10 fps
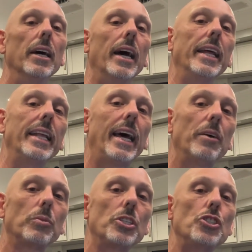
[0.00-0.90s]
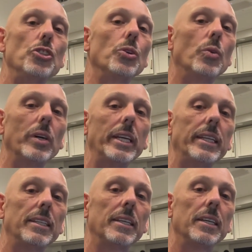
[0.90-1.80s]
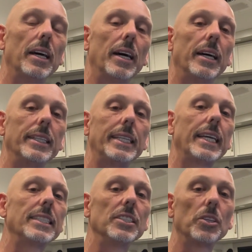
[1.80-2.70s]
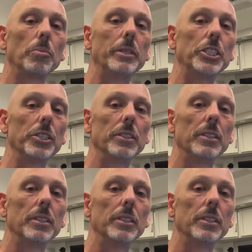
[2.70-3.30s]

and that was join Texans on Mission.